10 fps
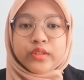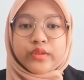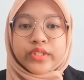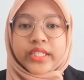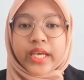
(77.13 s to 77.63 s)

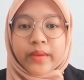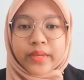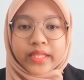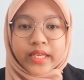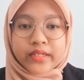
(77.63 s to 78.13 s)
to the
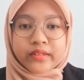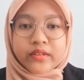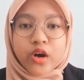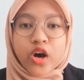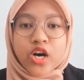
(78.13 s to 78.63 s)

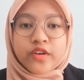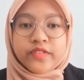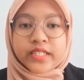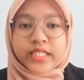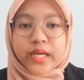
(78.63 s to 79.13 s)
habitat
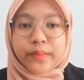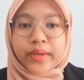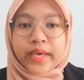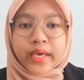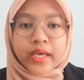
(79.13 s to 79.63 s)
of the
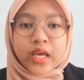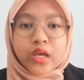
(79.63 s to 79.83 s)
sambar,